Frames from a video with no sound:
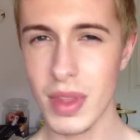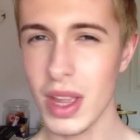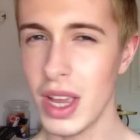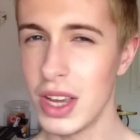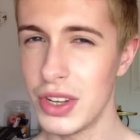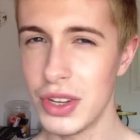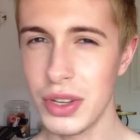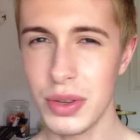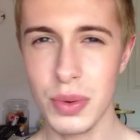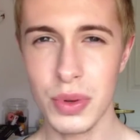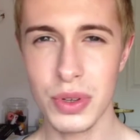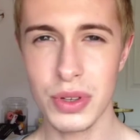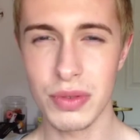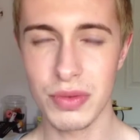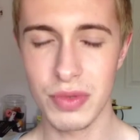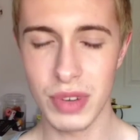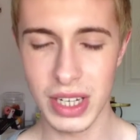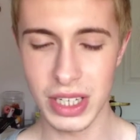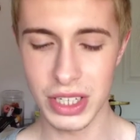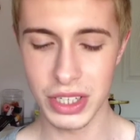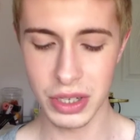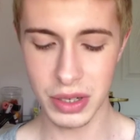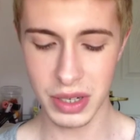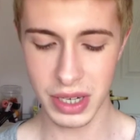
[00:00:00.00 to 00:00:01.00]
just wasn't
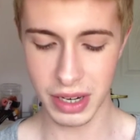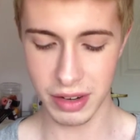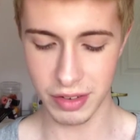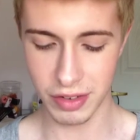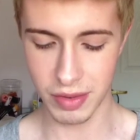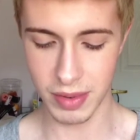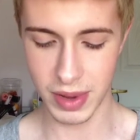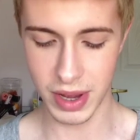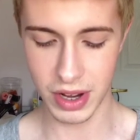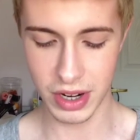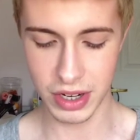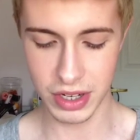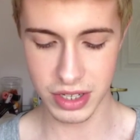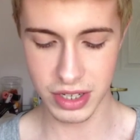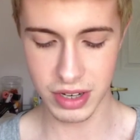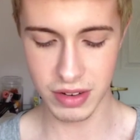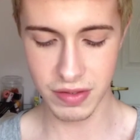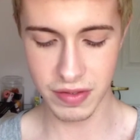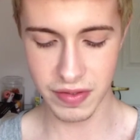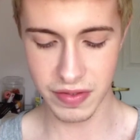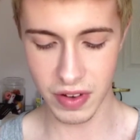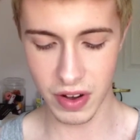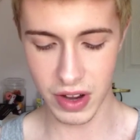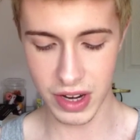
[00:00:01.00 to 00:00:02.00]
really doing it for me. I just
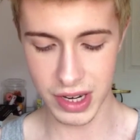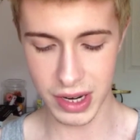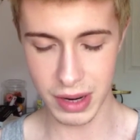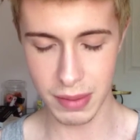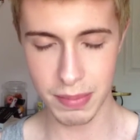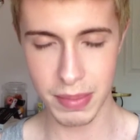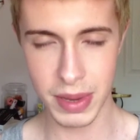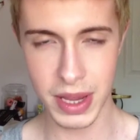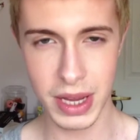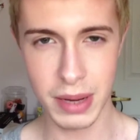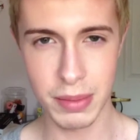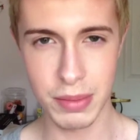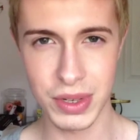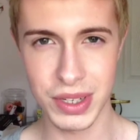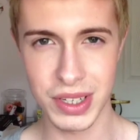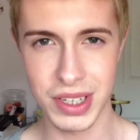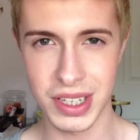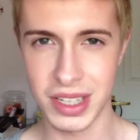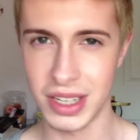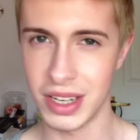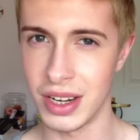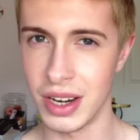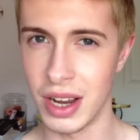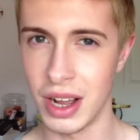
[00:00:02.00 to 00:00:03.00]
didn't find it
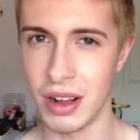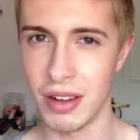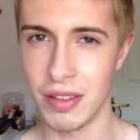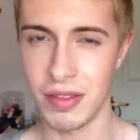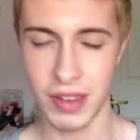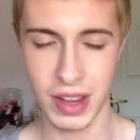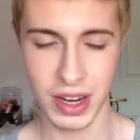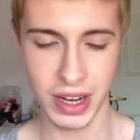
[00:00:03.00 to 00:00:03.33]
pigmented enough,